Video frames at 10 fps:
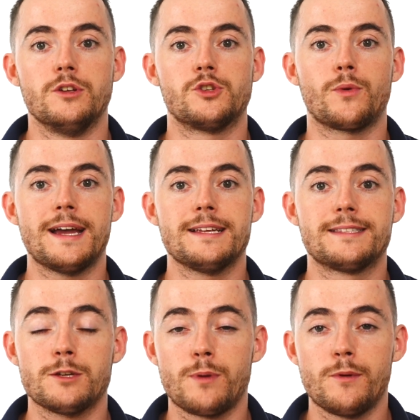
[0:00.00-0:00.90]
So
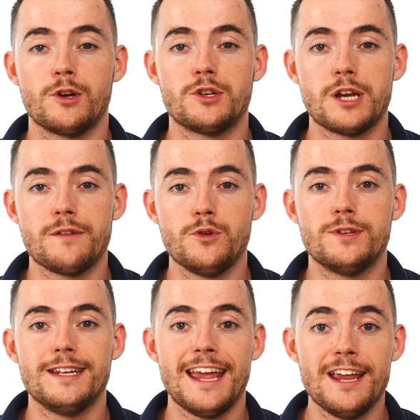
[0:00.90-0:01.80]
guys, that's what we wanted to share with
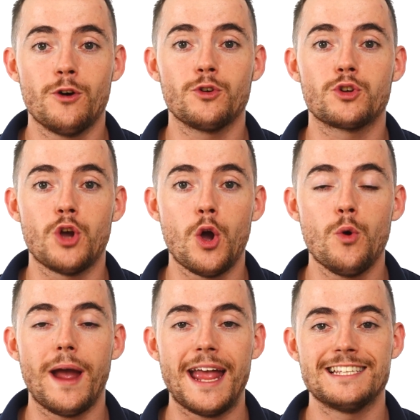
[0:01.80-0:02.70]
you today on
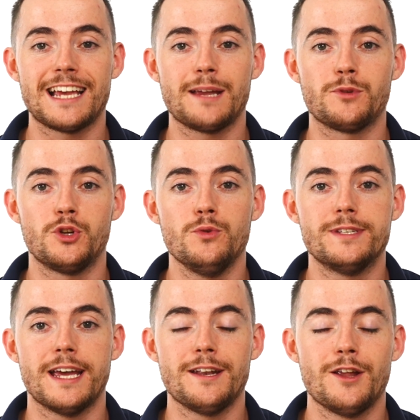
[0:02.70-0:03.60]
coenzyme
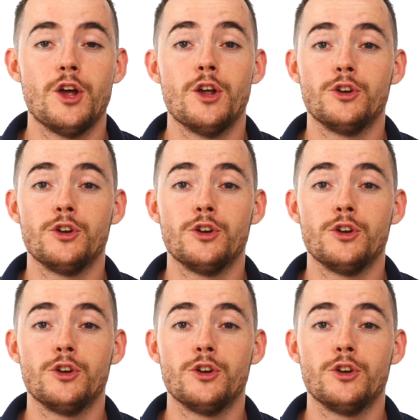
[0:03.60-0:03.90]
Q10.